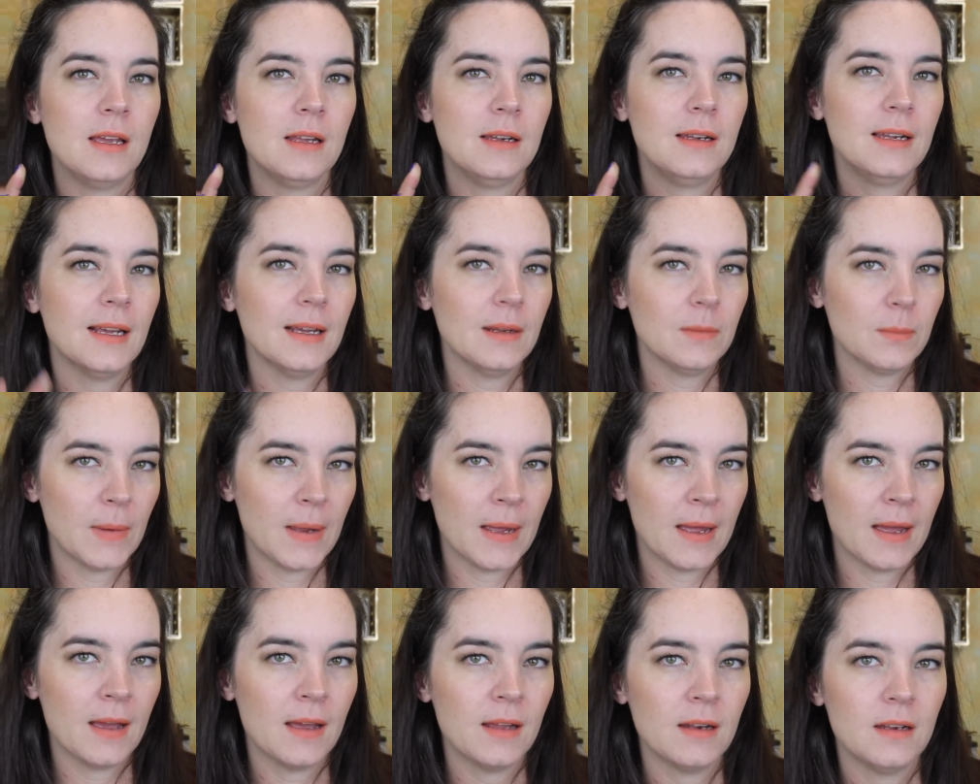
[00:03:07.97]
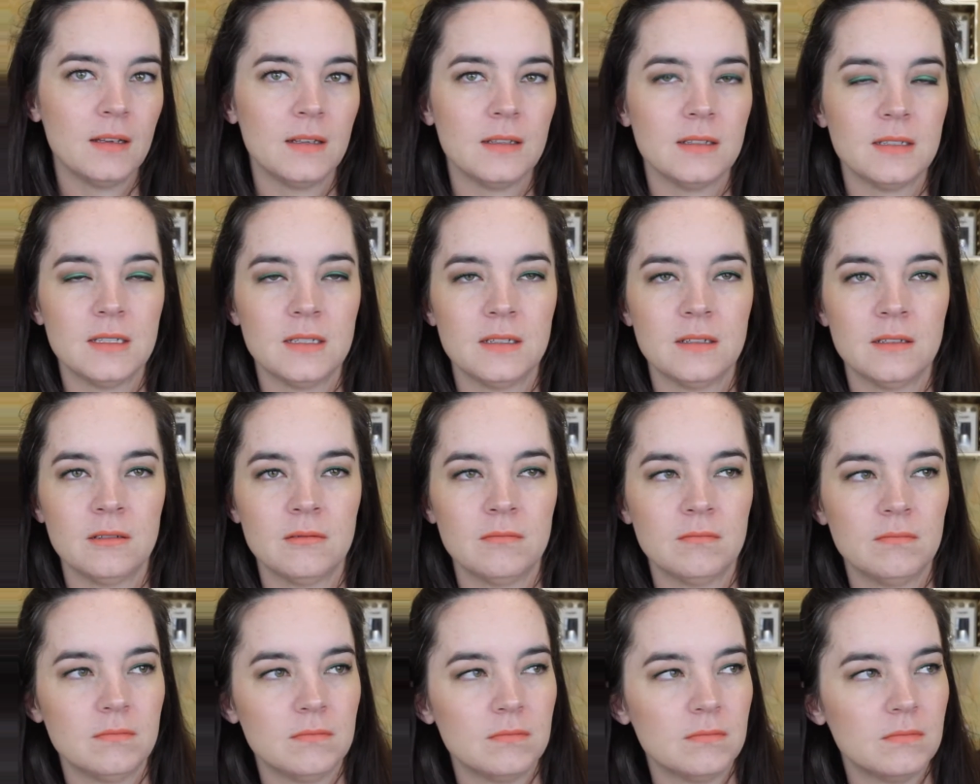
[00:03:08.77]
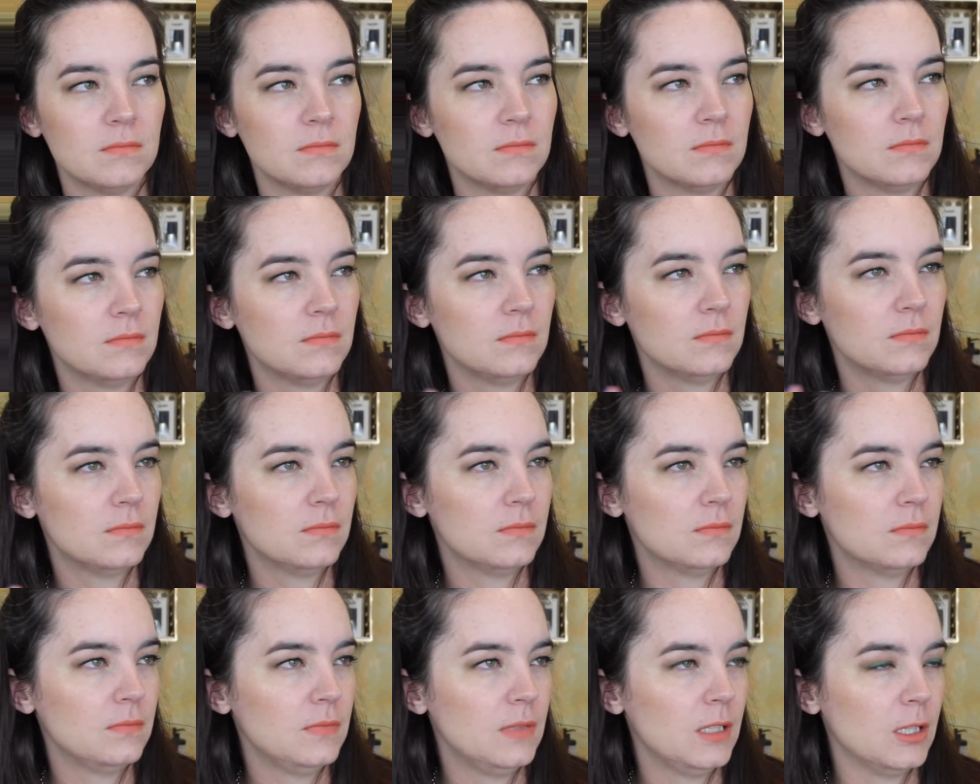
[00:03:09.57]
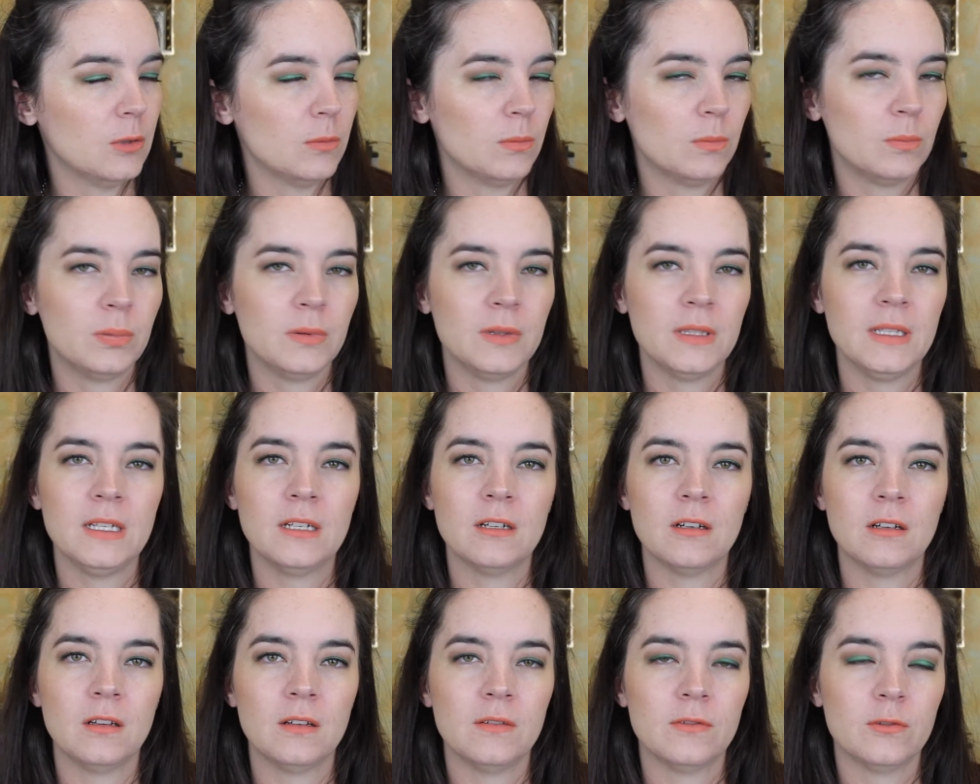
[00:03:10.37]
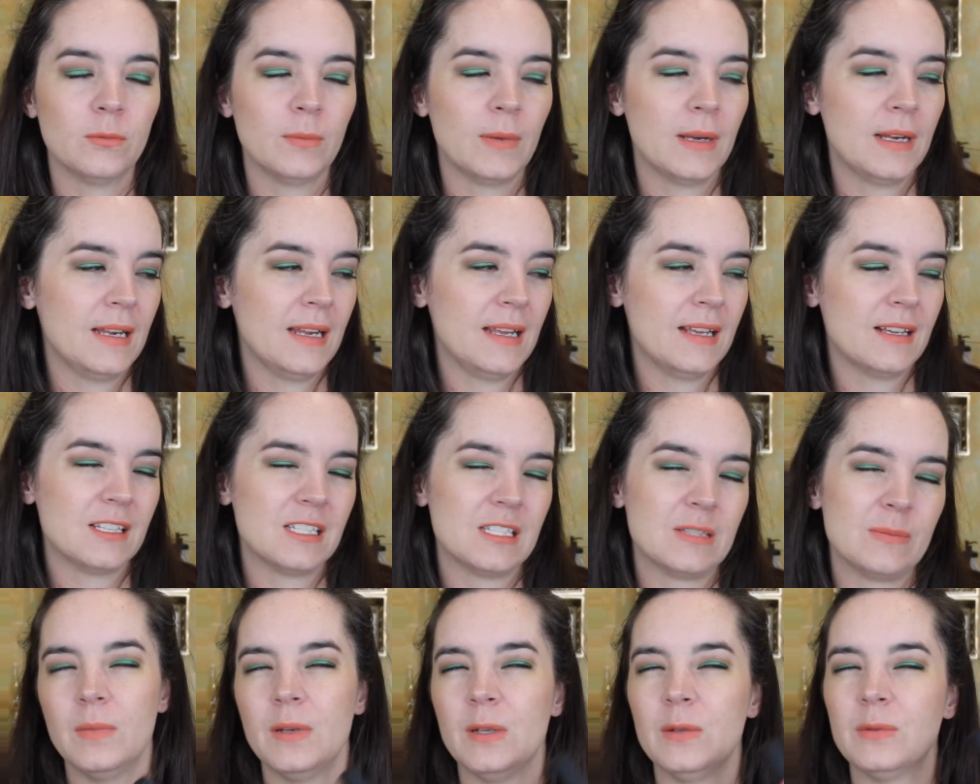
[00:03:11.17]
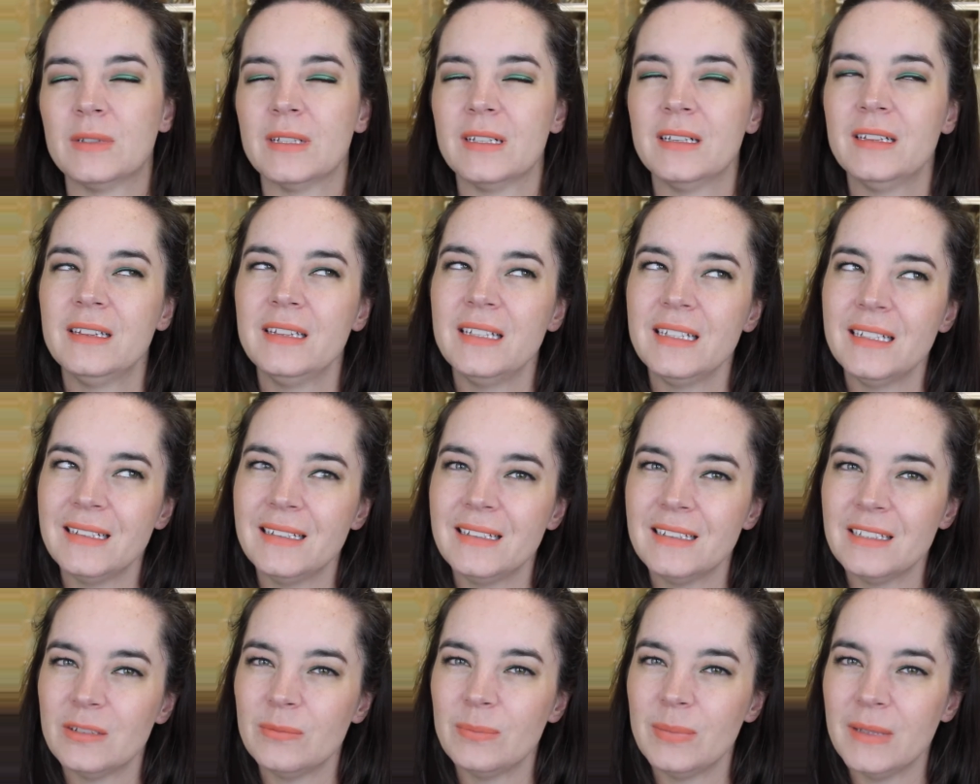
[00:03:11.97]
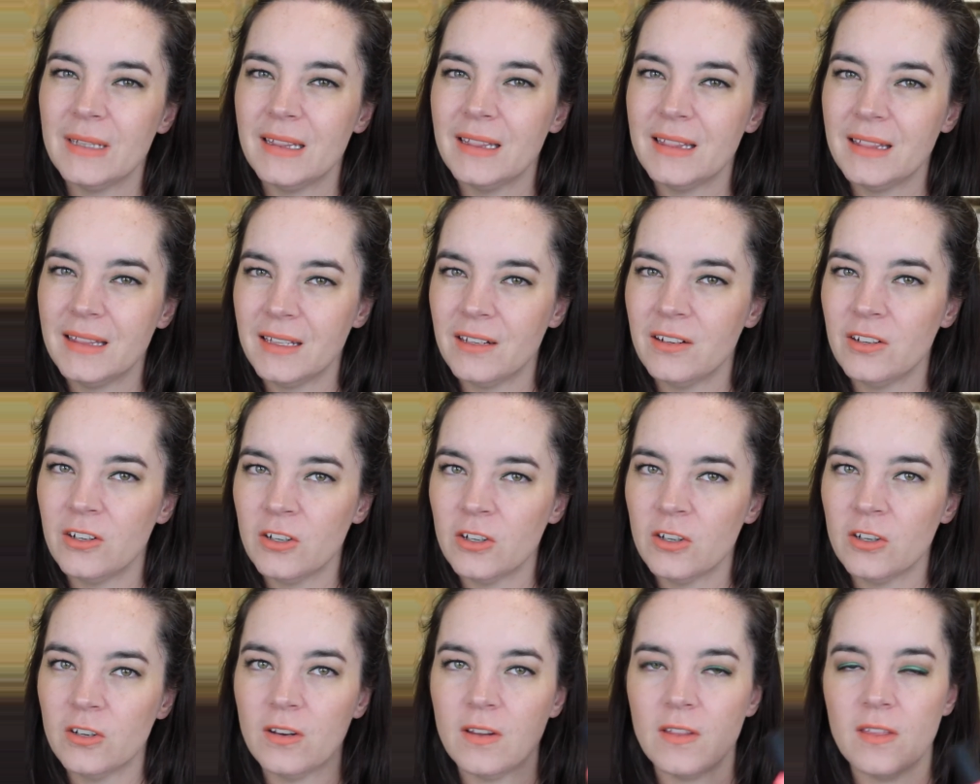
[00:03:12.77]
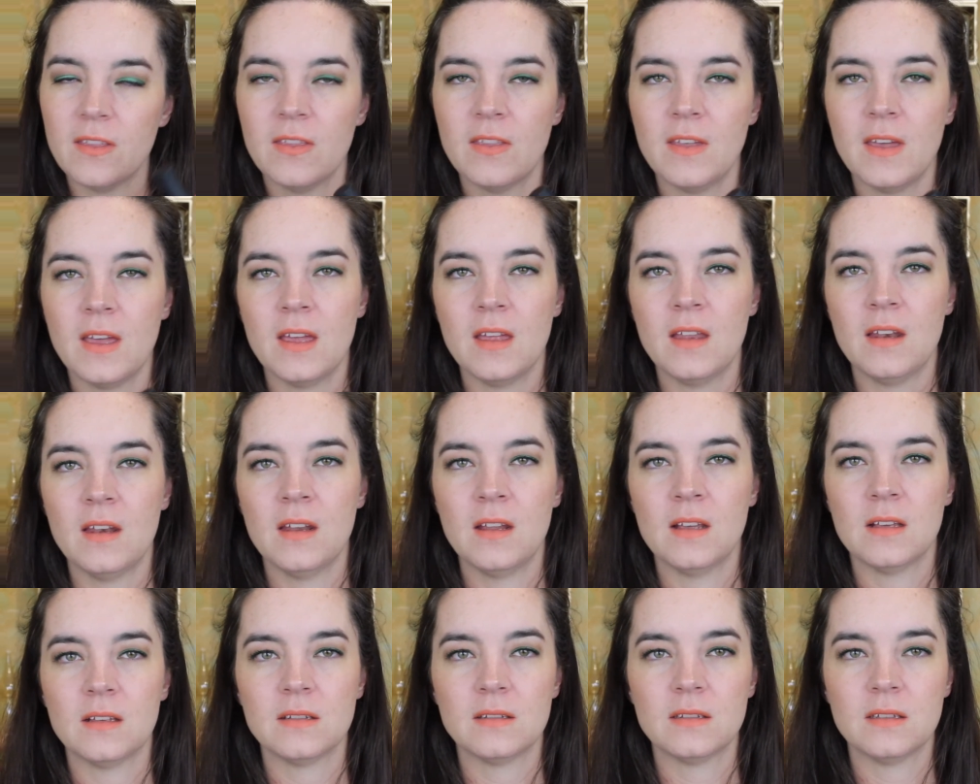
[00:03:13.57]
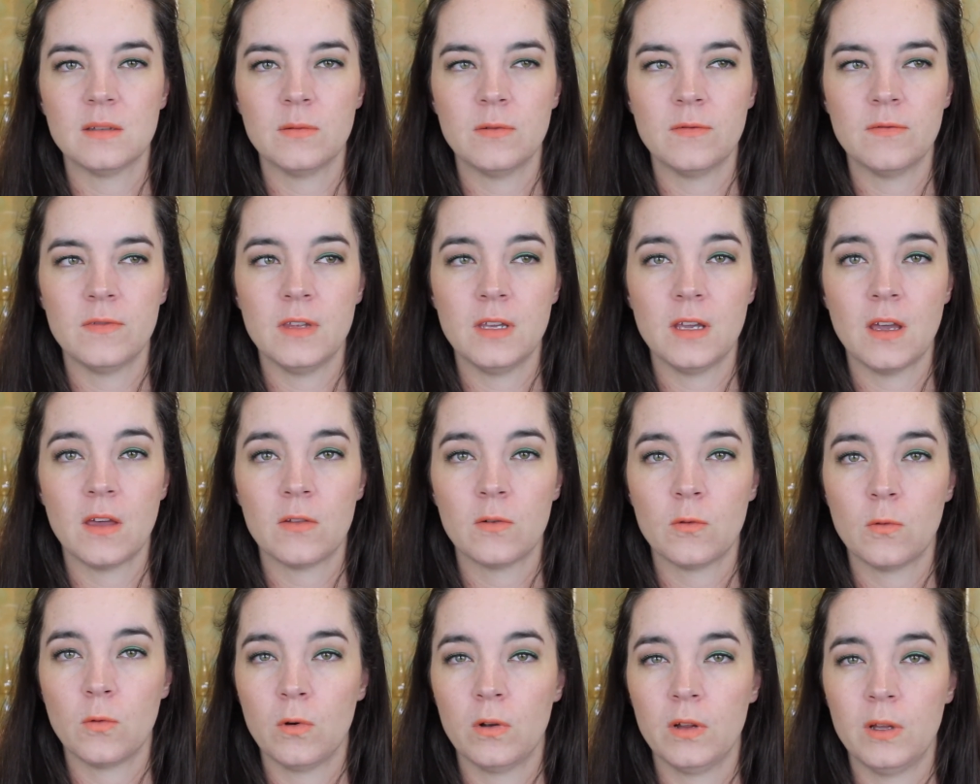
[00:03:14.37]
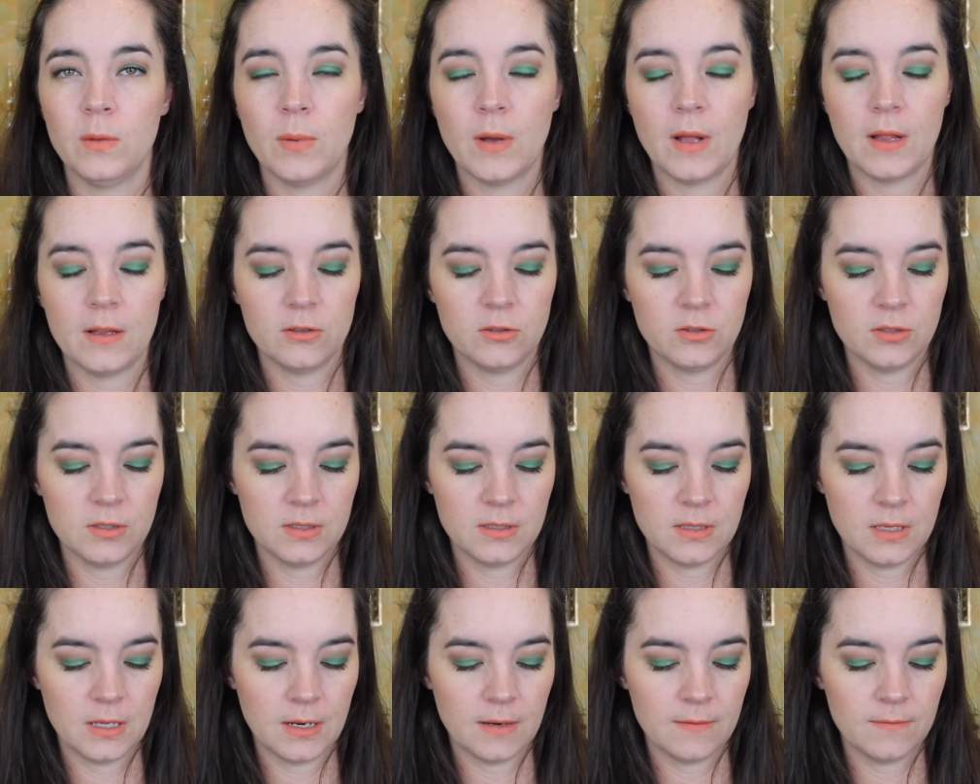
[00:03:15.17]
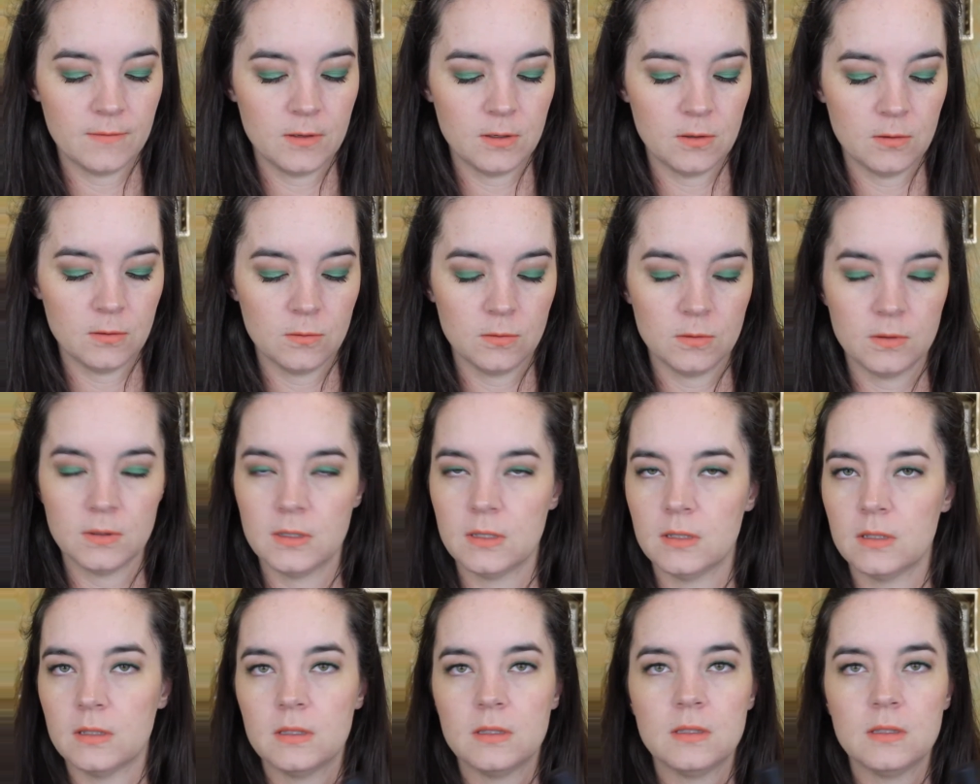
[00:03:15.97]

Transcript: Not bad. It didn't, you know, bleed all over my nails, but it was a little bit thinner than some of the other Orly polishes that I've used.